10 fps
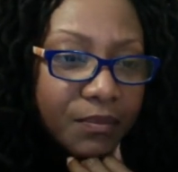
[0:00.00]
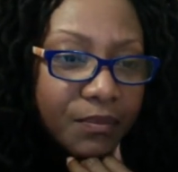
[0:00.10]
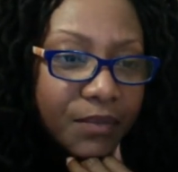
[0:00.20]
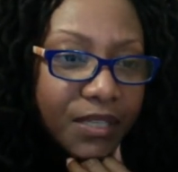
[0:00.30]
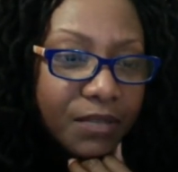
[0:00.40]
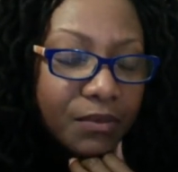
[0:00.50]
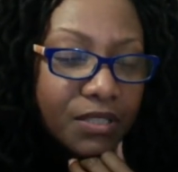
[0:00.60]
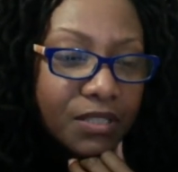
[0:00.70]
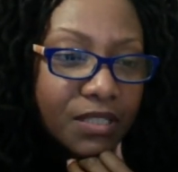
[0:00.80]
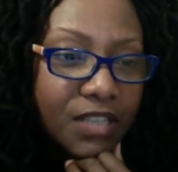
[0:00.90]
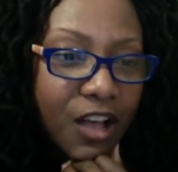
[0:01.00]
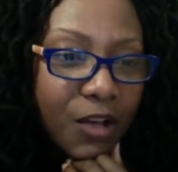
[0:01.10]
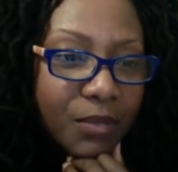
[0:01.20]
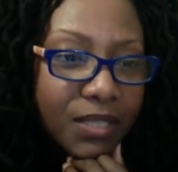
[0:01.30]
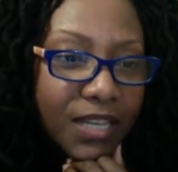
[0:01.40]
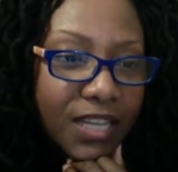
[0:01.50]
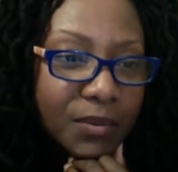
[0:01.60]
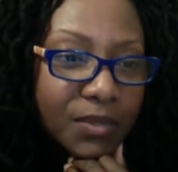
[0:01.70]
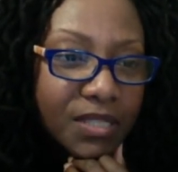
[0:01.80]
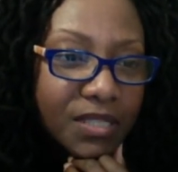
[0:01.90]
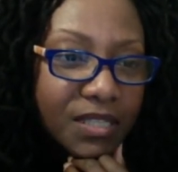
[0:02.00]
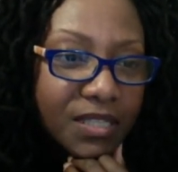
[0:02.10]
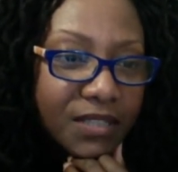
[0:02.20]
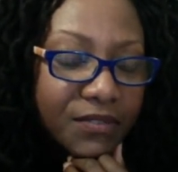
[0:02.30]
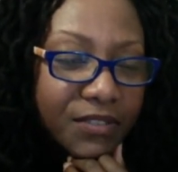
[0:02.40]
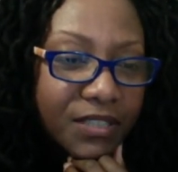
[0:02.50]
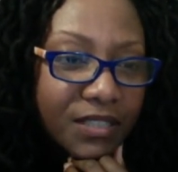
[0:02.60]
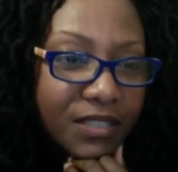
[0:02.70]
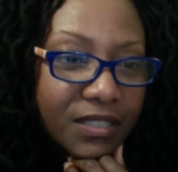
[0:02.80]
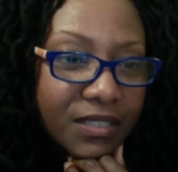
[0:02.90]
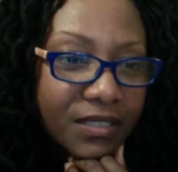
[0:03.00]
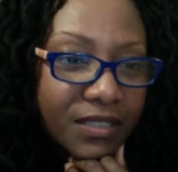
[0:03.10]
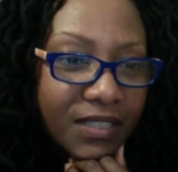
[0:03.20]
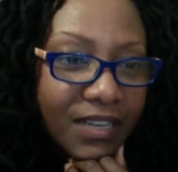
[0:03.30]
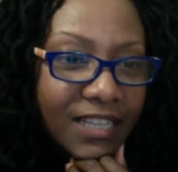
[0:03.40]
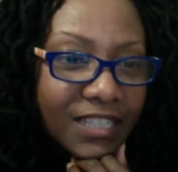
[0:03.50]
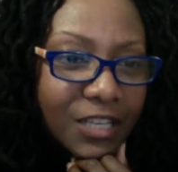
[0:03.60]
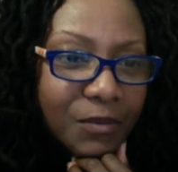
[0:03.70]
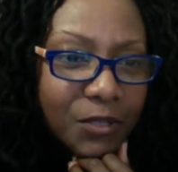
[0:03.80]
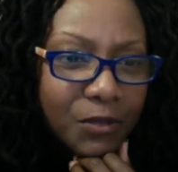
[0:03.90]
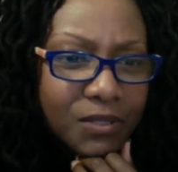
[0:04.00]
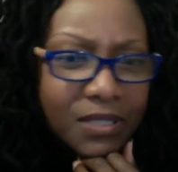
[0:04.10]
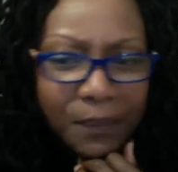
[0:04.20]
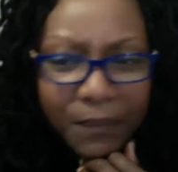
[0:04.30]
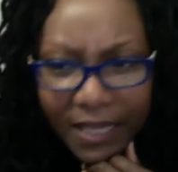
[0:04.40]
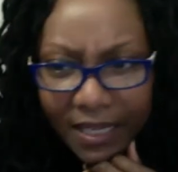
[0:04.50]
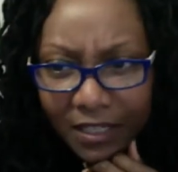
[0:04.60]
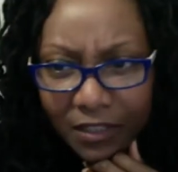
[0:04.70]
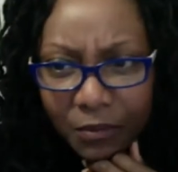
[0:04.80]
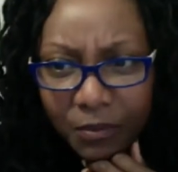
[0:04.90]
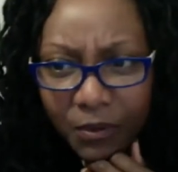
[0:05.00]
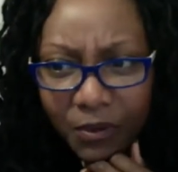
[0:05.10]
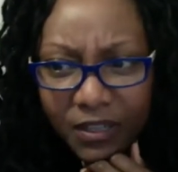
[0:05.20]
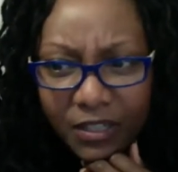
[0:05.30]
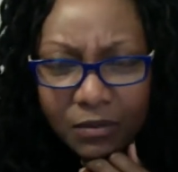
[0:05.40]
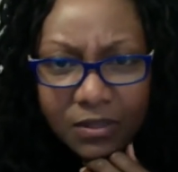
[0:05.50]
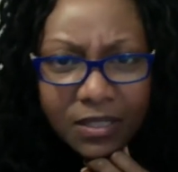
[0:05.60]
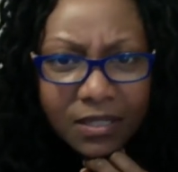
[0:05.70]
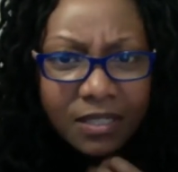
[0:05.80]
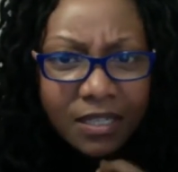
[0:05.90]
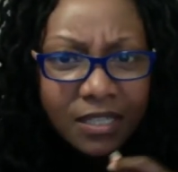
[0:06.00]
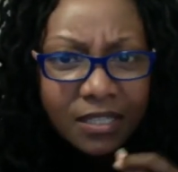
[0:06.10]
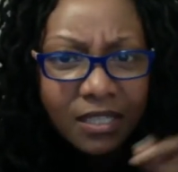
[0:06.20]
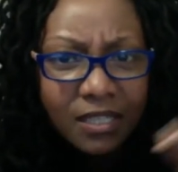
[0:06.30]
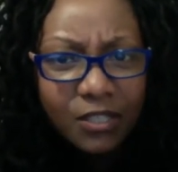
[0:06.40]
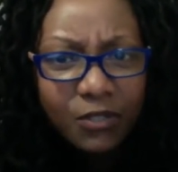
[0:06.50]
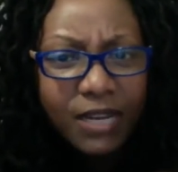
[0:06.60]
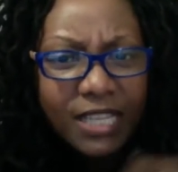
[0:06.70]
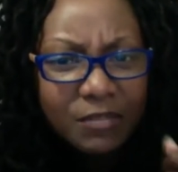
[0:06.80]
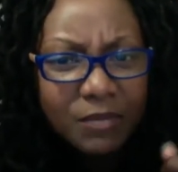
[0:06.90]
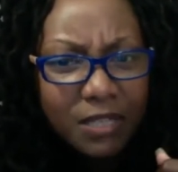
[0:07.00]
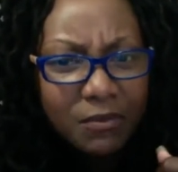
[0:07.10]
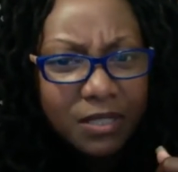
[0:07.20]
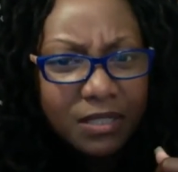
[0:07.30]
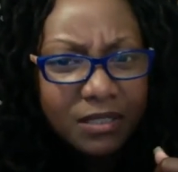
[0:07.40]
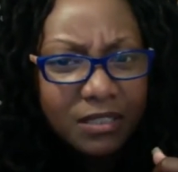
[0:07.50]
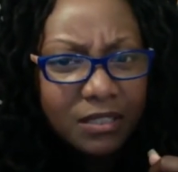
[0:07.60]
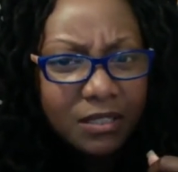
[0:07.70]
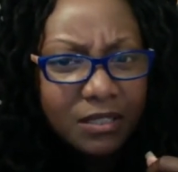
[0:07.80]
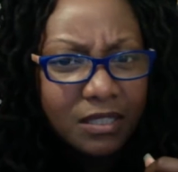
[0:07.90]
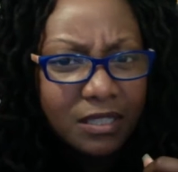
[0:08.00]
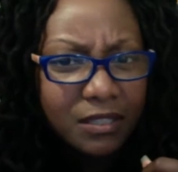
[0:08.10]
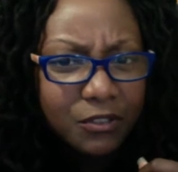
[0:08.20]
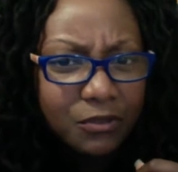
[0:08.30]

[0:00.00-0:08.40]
he would just call me names and stuff. And I told him, you was a mean little boy. You used to scratch me with little,